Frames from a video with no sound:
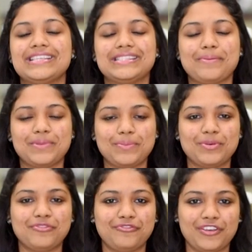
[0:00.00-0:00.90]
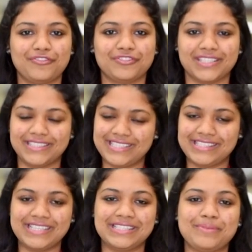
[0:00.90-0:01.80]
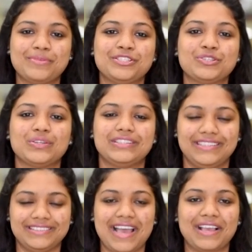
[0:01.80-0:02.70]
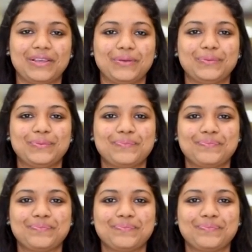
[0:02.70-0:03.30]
September 5th. This is Simran Chaudhary. Thank you.